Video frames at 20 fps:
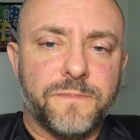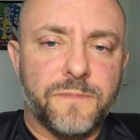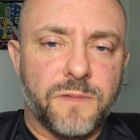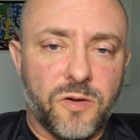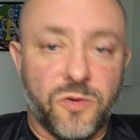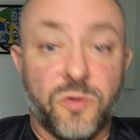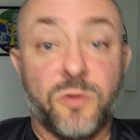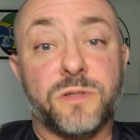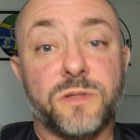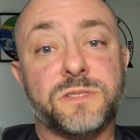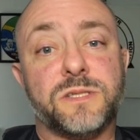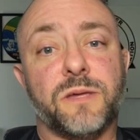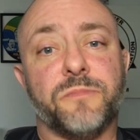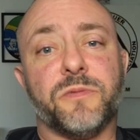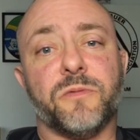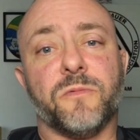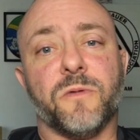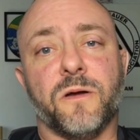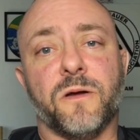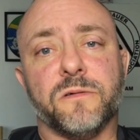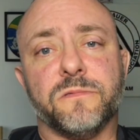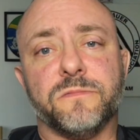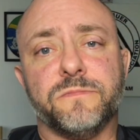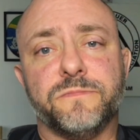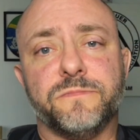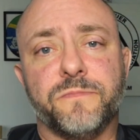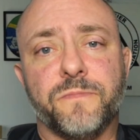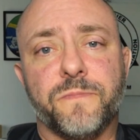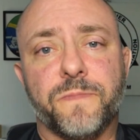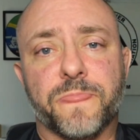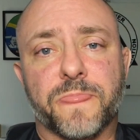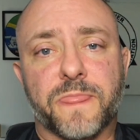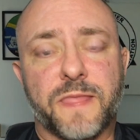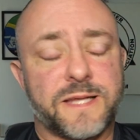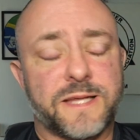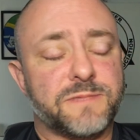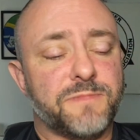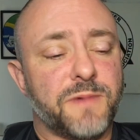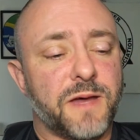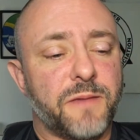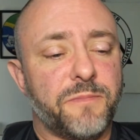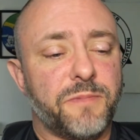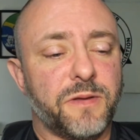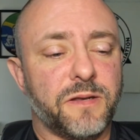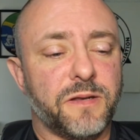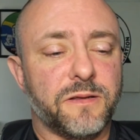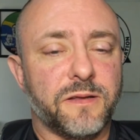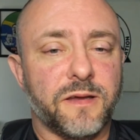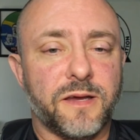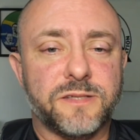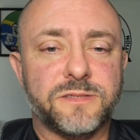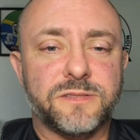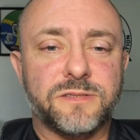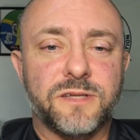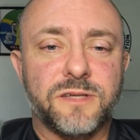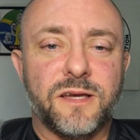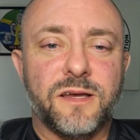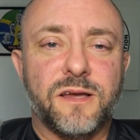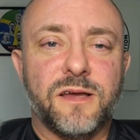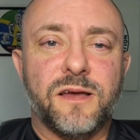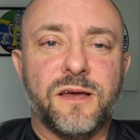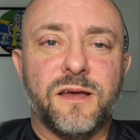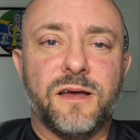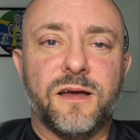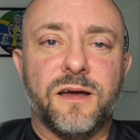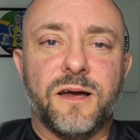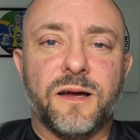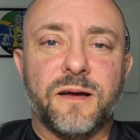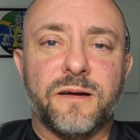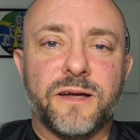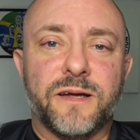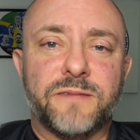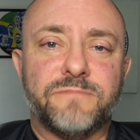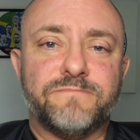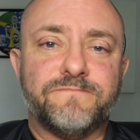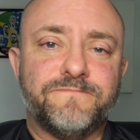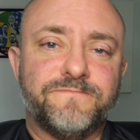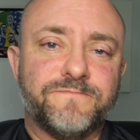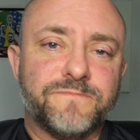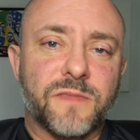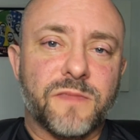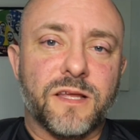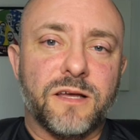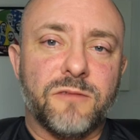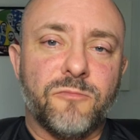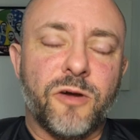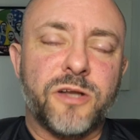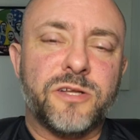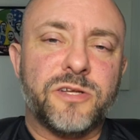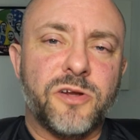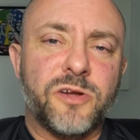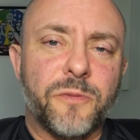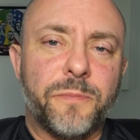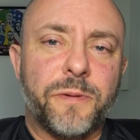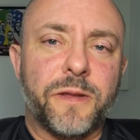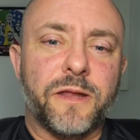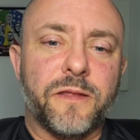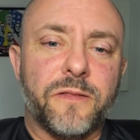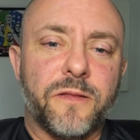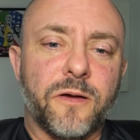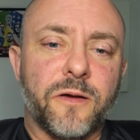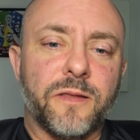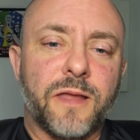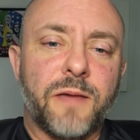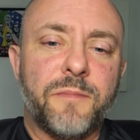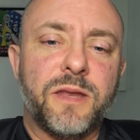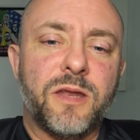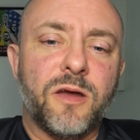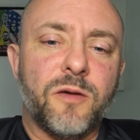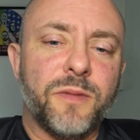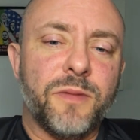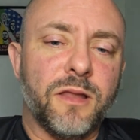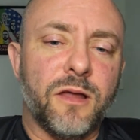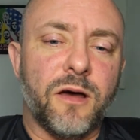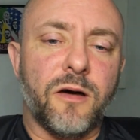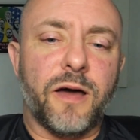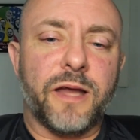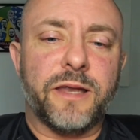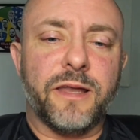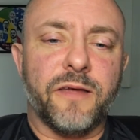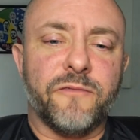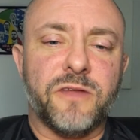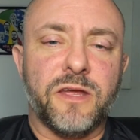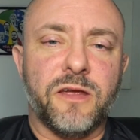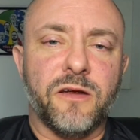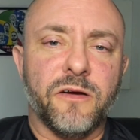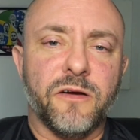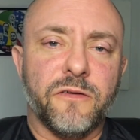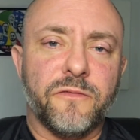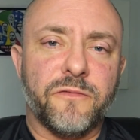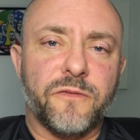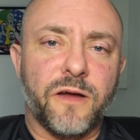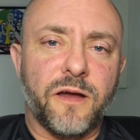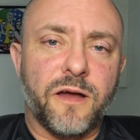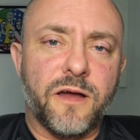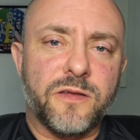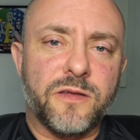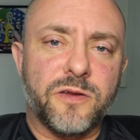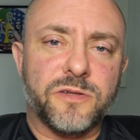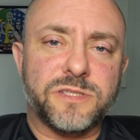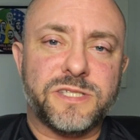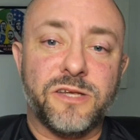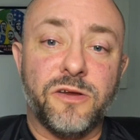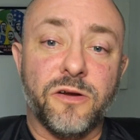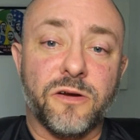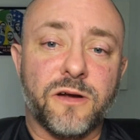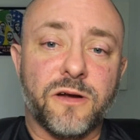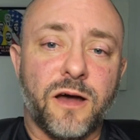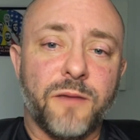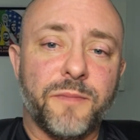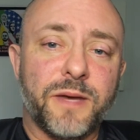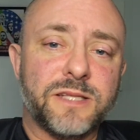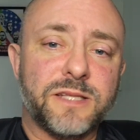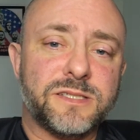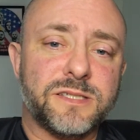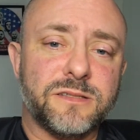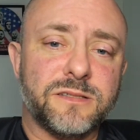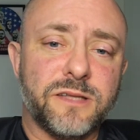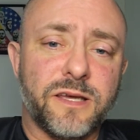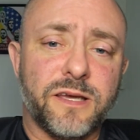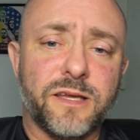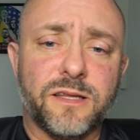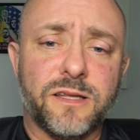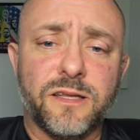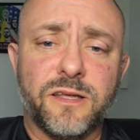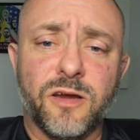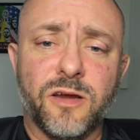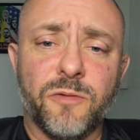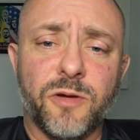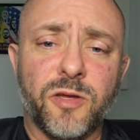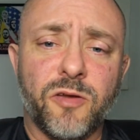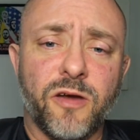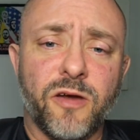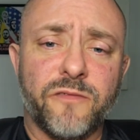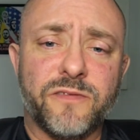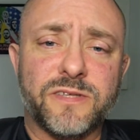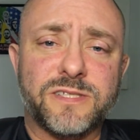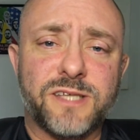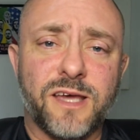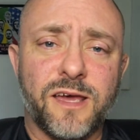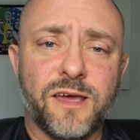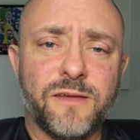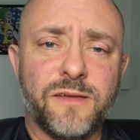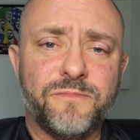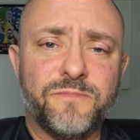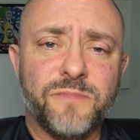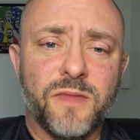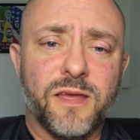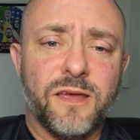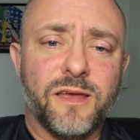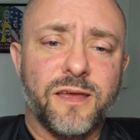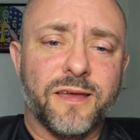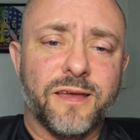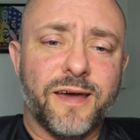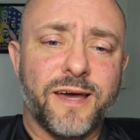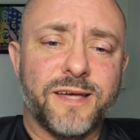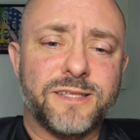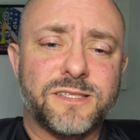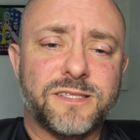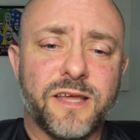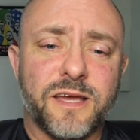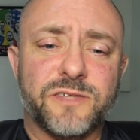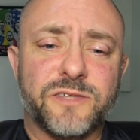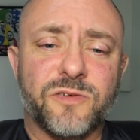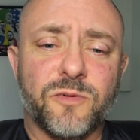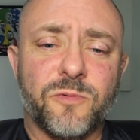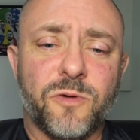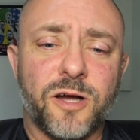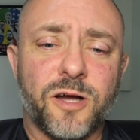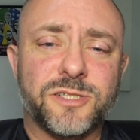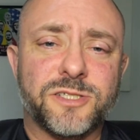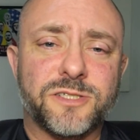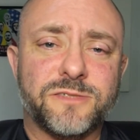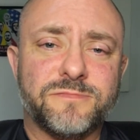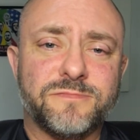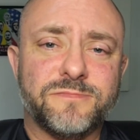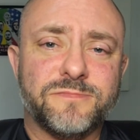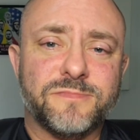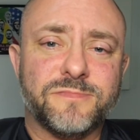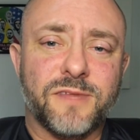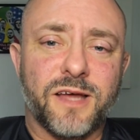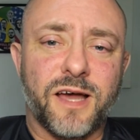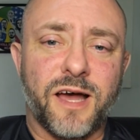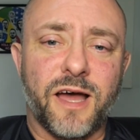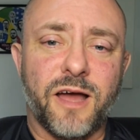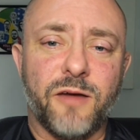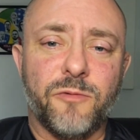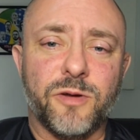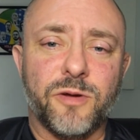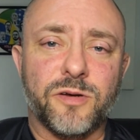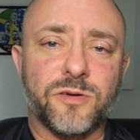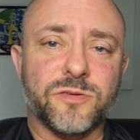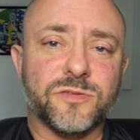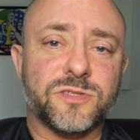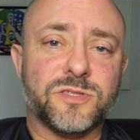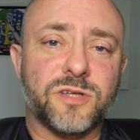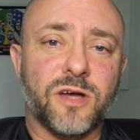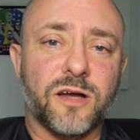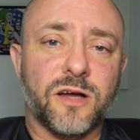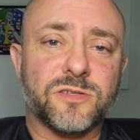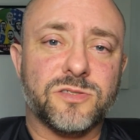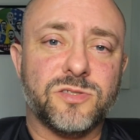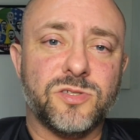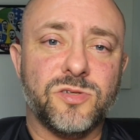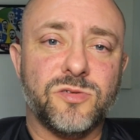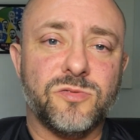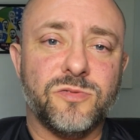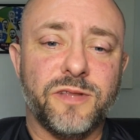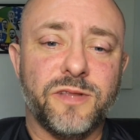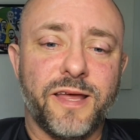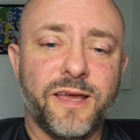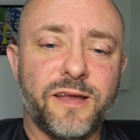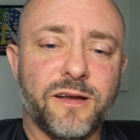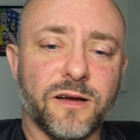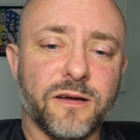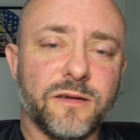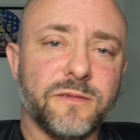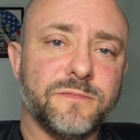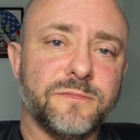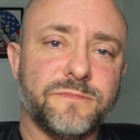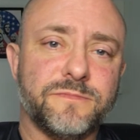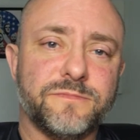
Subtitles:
you're doing something wrong. That's my opinion, guys. All right. What is your opinion, though? Let me know below. I'd love to hear see your comments and hear what you have to say. Guys, thanks for watching. I will talk to you later.